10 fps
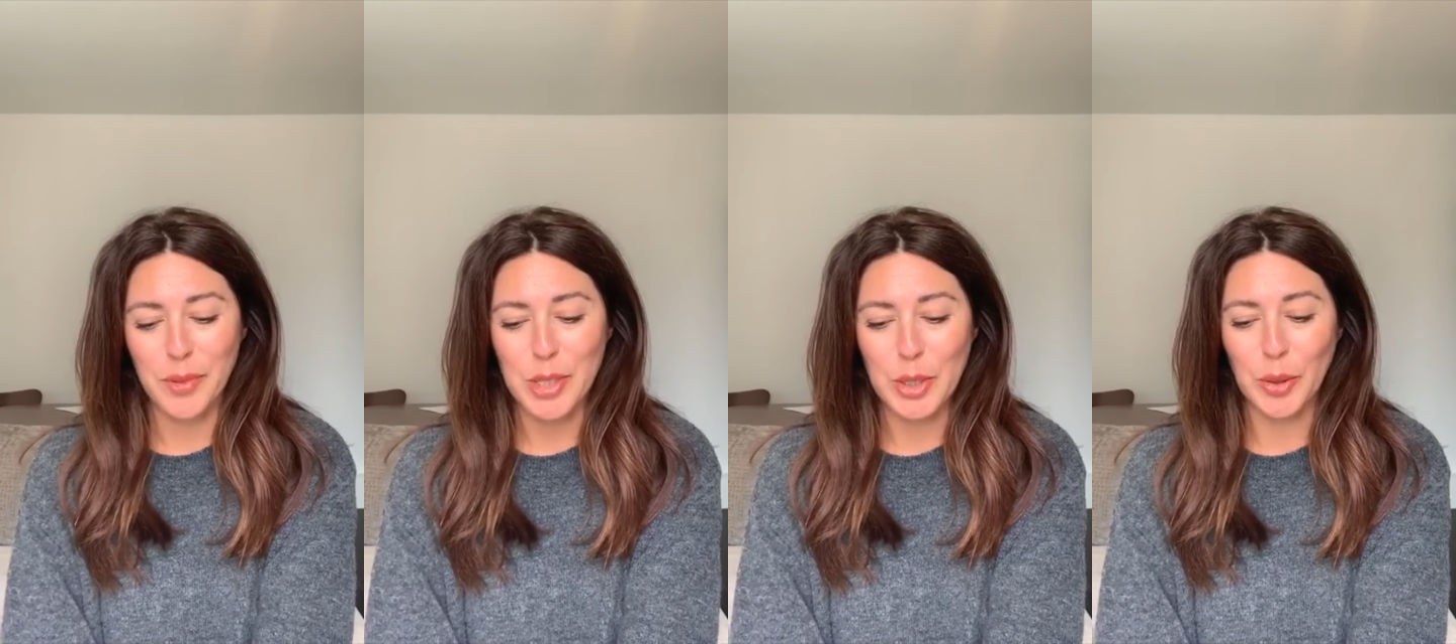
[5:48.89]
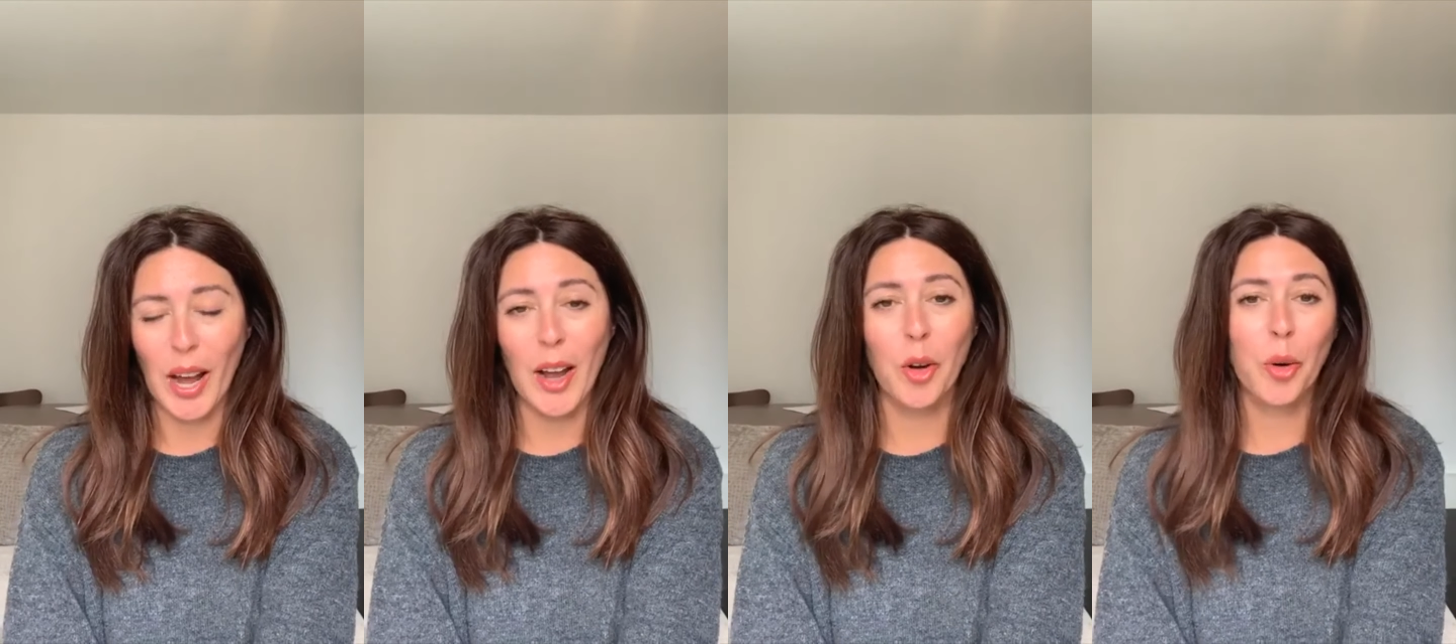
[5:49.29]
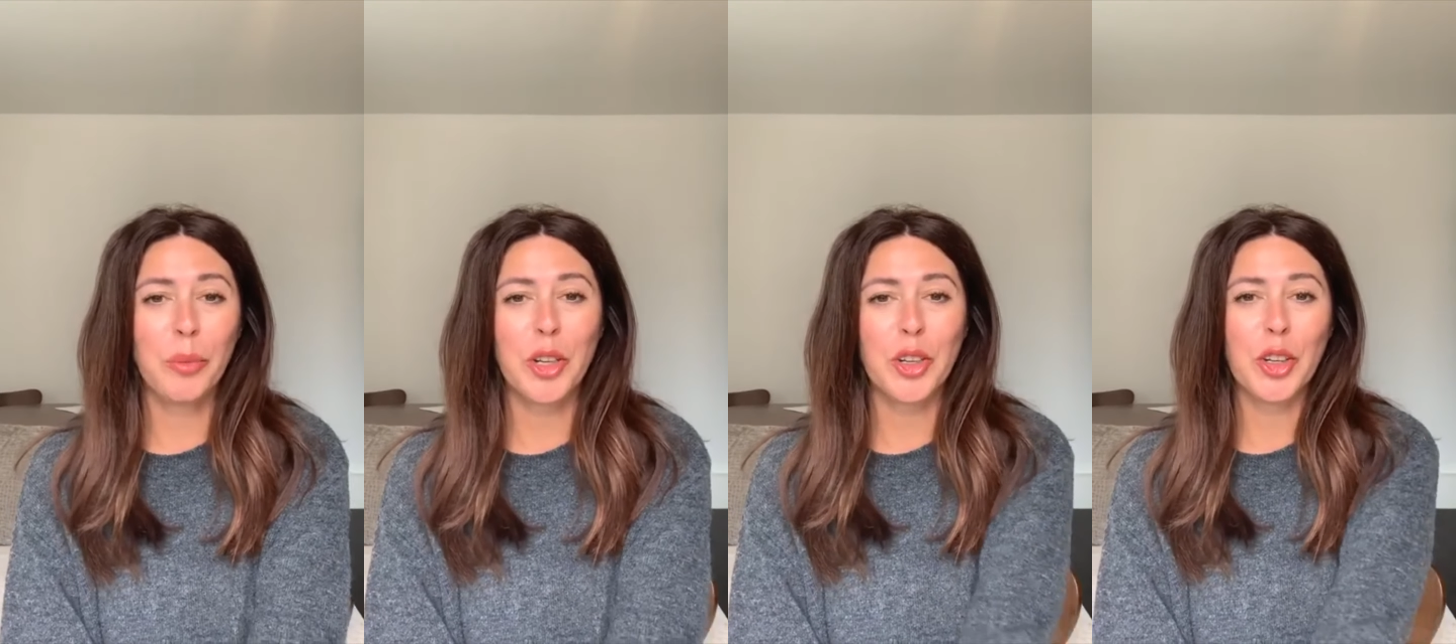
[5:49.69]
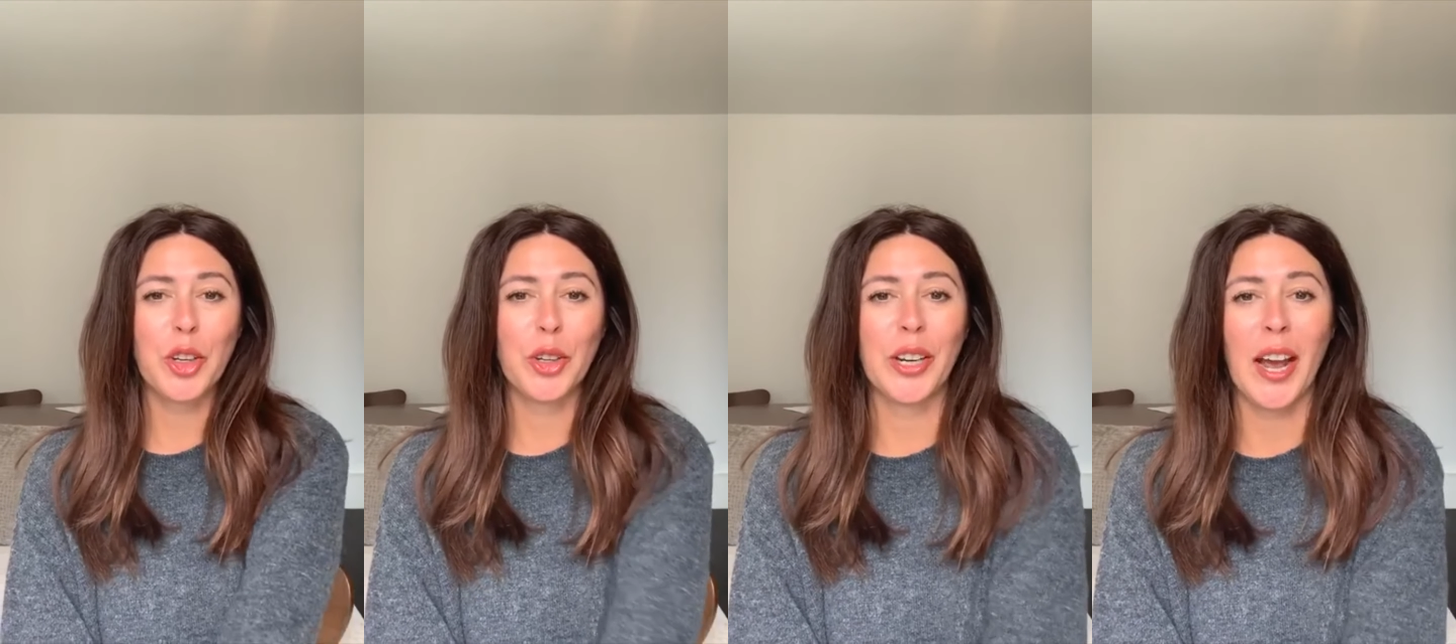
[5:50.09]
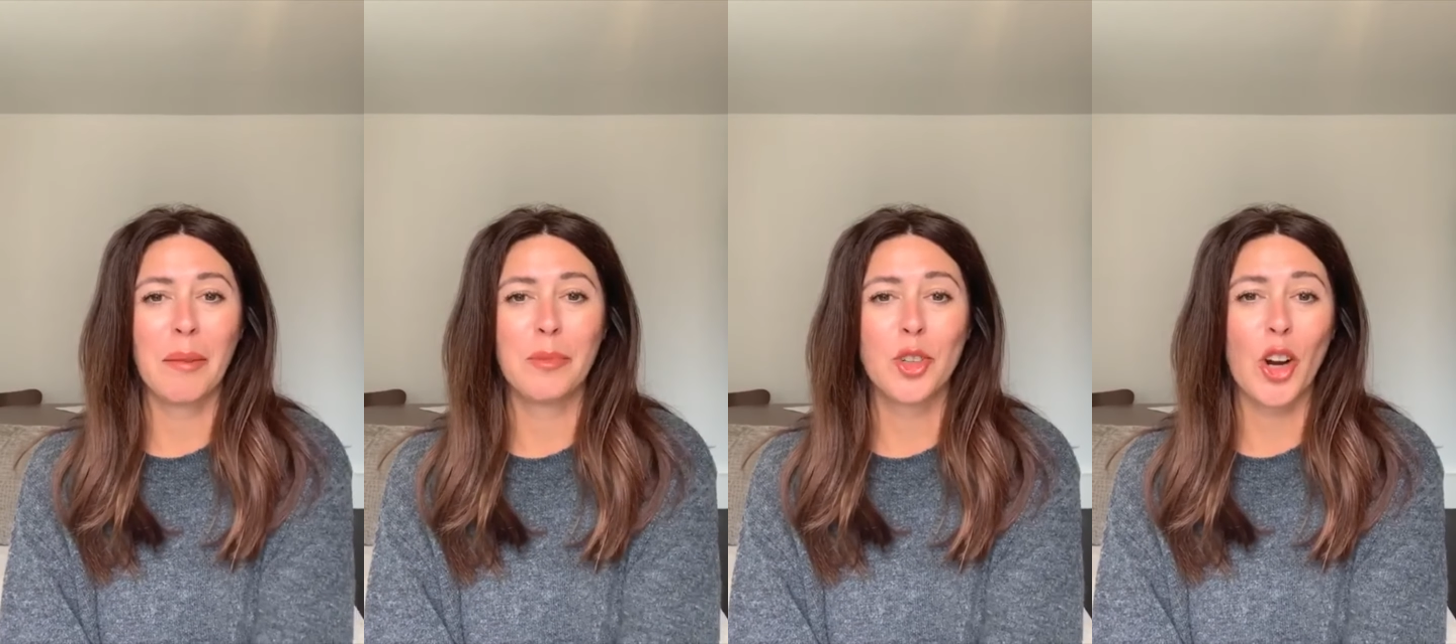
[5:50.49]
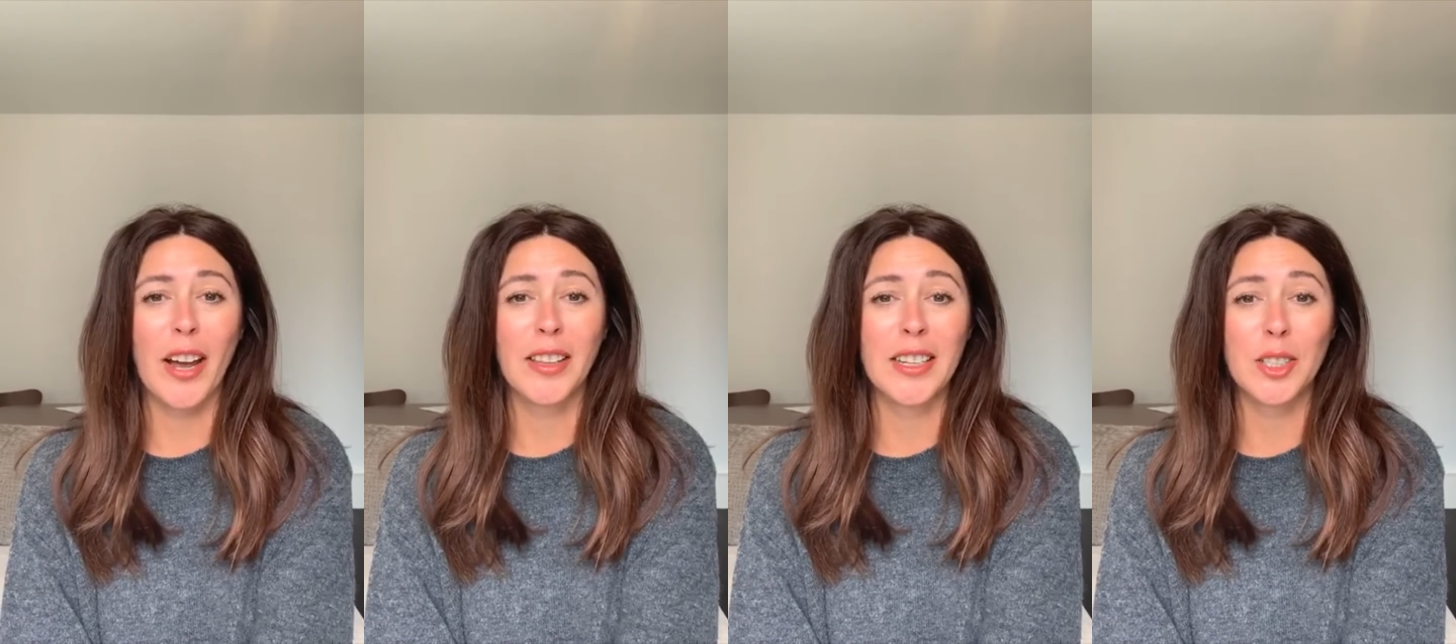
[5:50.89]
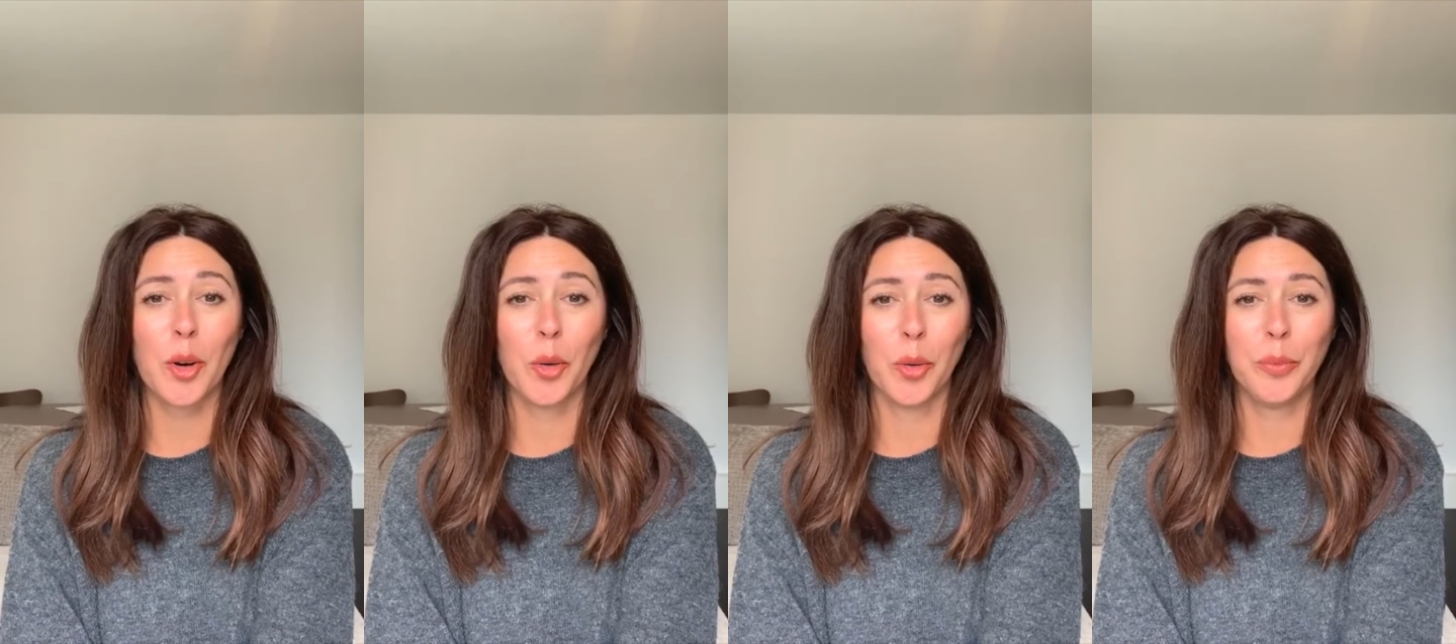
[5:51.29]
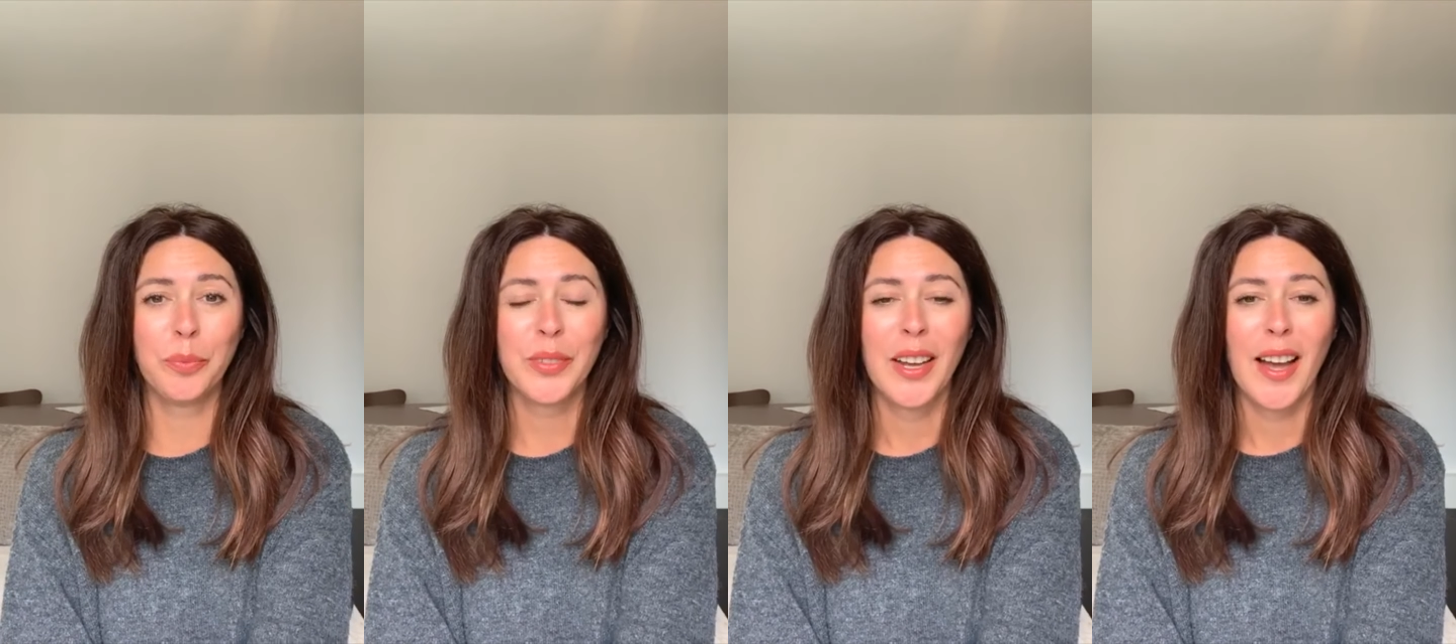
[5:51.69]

So I hope that you can try these at home,